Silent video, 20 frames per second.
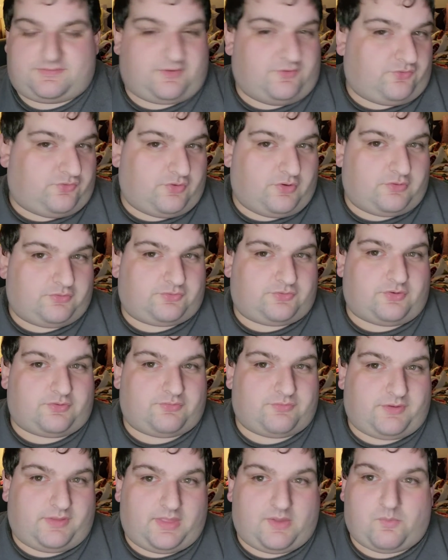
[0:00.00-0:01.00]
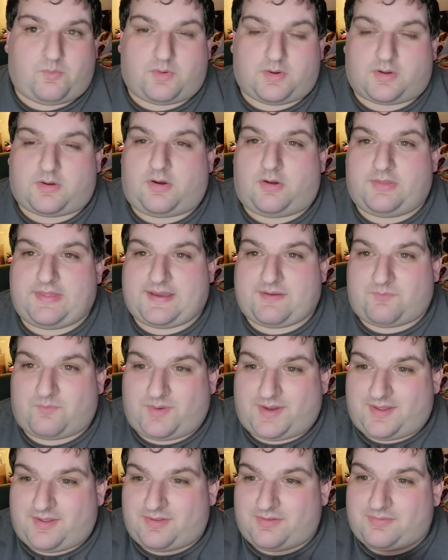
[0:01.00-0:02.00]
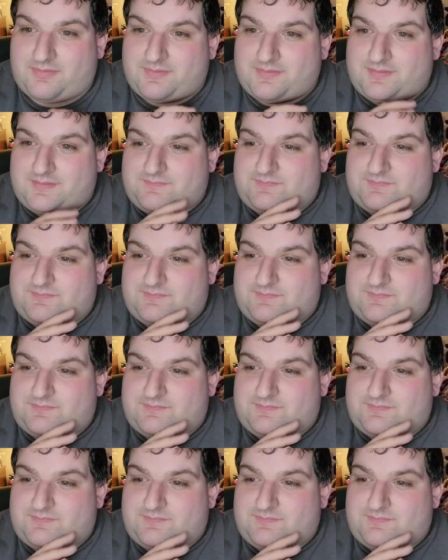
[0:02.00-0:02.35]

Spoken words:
The jokes don't really work all that well.